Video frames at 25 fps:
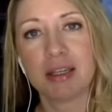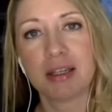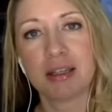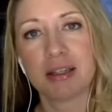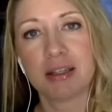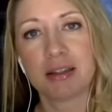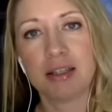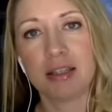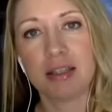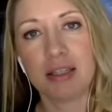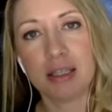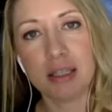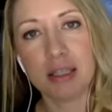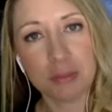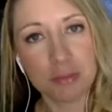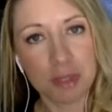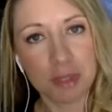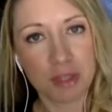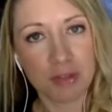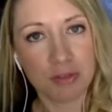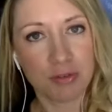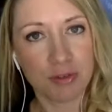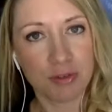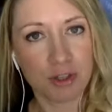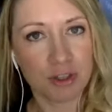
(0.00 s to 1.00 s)
the
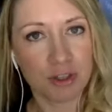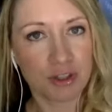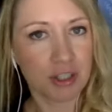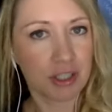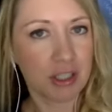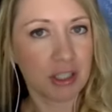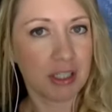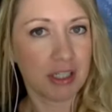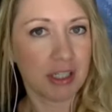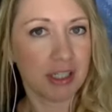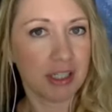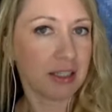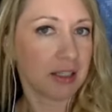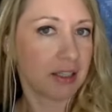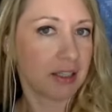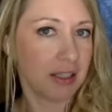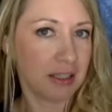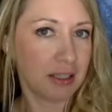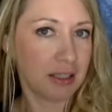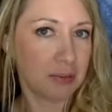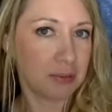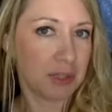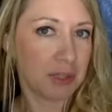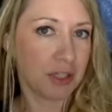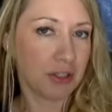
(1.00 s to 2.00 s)
email version, I can
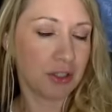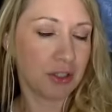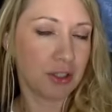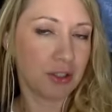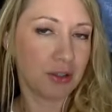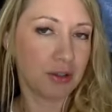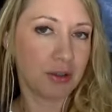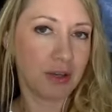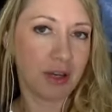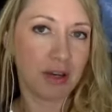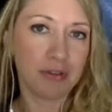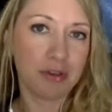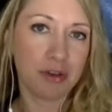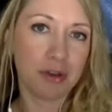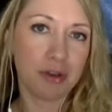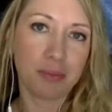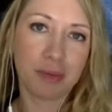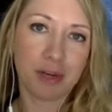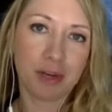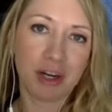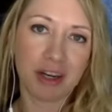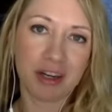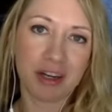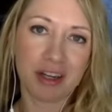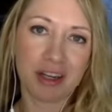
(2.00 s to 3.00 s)
email you every
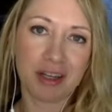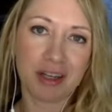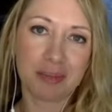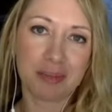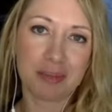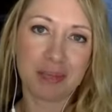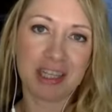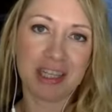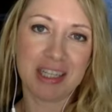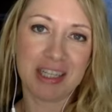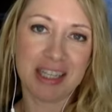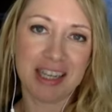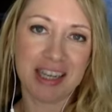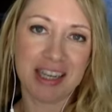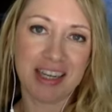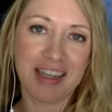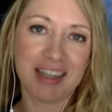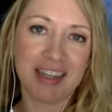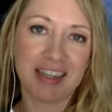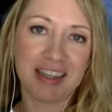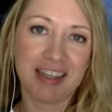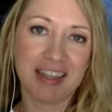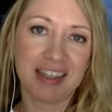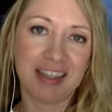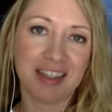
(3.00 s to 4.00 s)
marketing
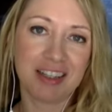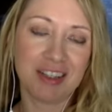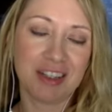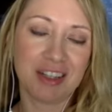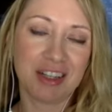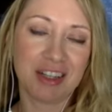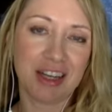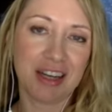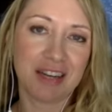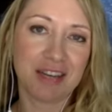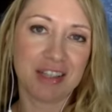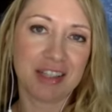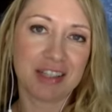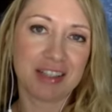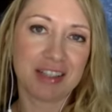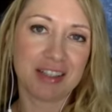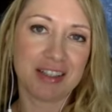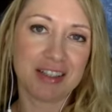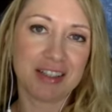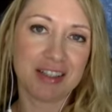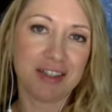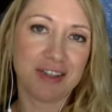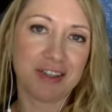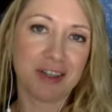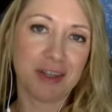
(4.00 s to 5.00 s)
Monday and you can have it
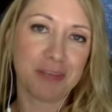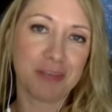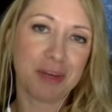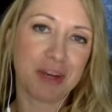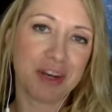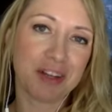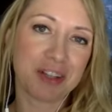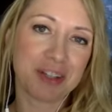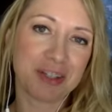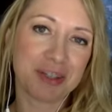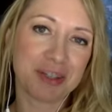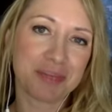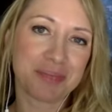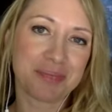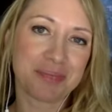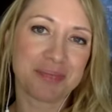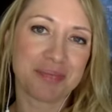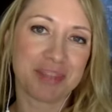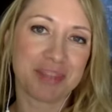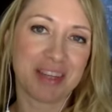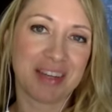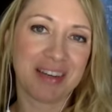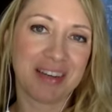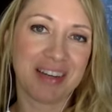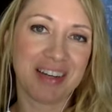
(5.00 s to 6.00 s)
sent to your inbox.
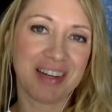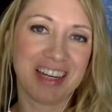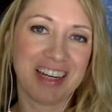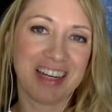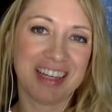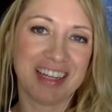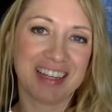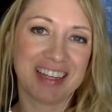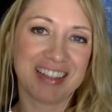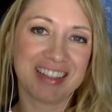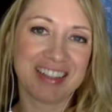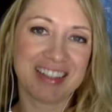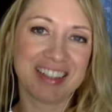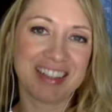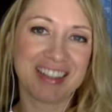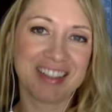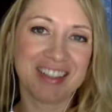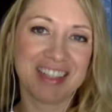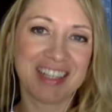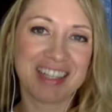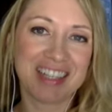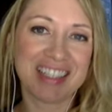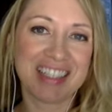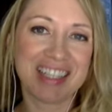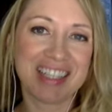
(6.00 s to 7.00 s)
All right, I'll see you
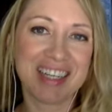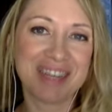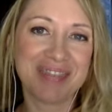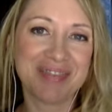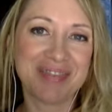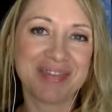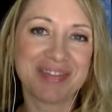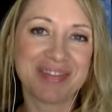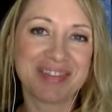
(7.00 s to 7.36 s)
next time.